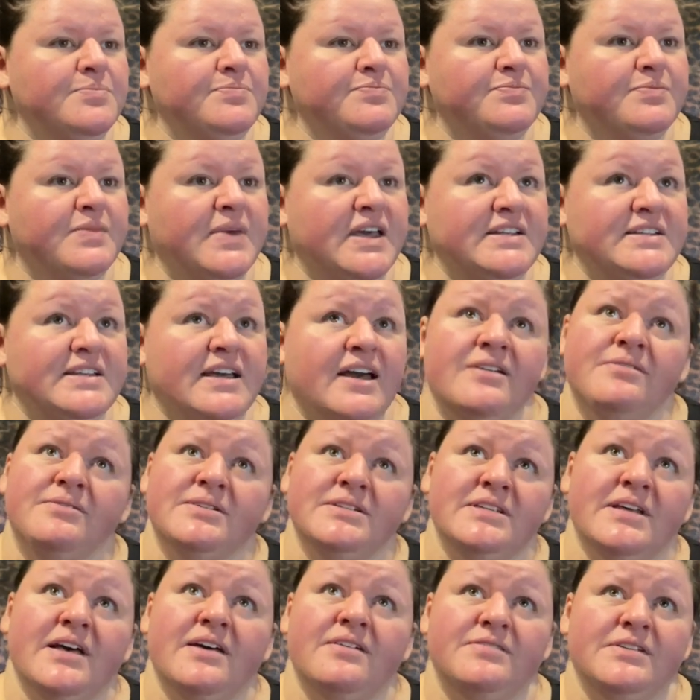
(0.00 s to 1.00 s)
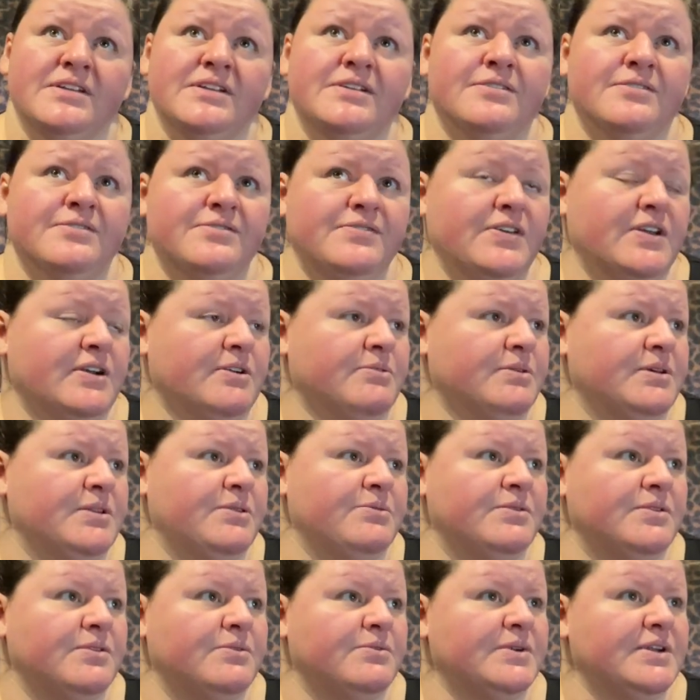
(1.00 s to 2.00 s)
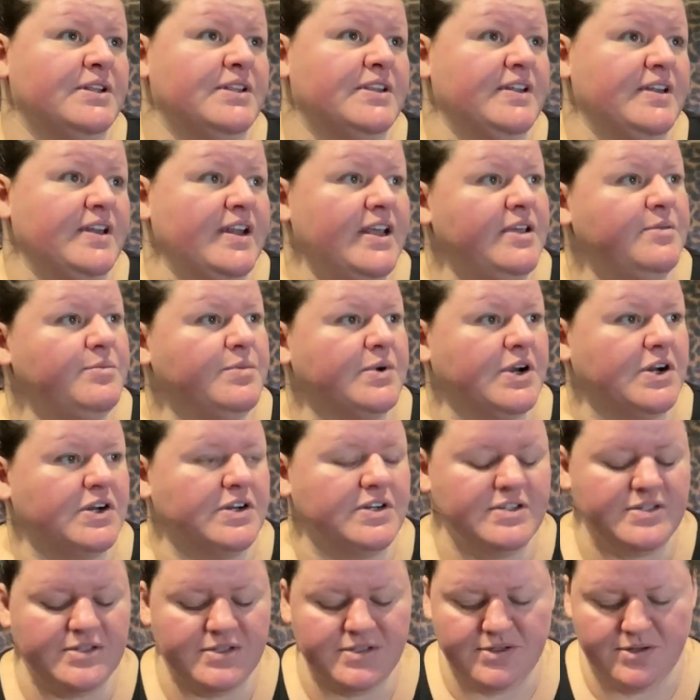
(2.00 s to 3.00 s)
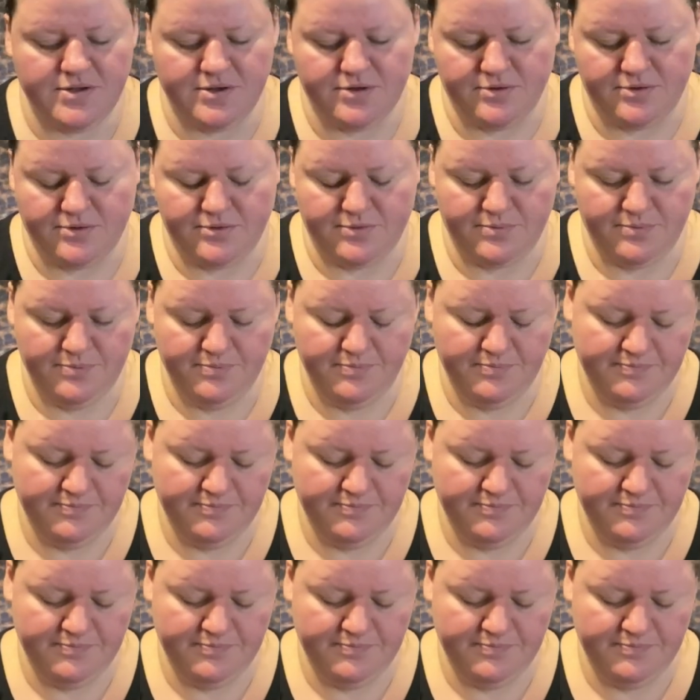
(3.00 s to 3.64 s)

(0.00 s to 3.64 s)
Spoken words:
my dad was having an affair with one of the neighbors, so